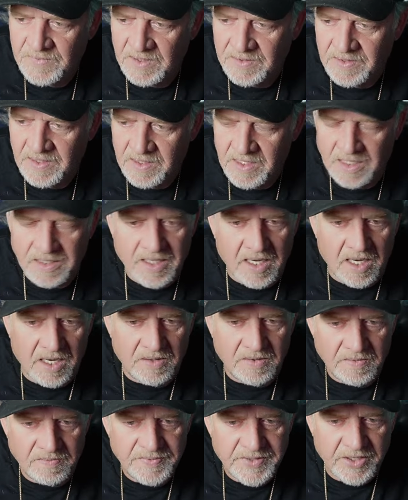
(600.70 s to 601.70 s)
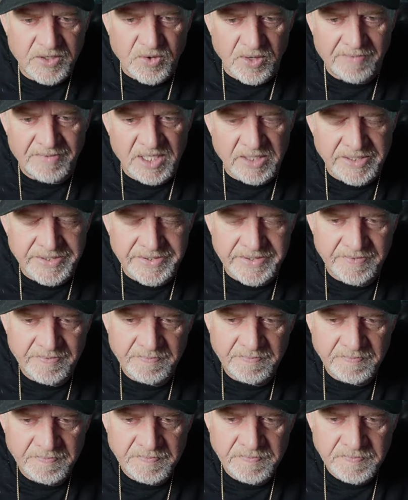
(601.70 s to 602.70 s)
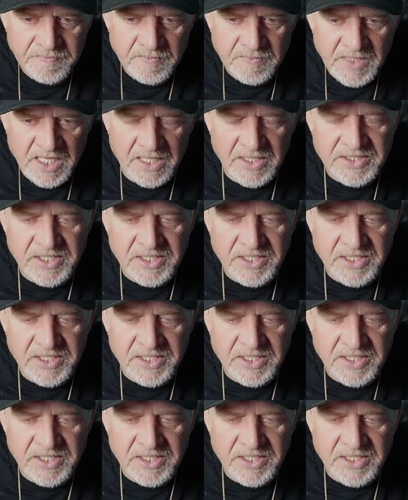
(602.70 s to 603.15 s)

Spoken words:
Hello? They're criminals. Each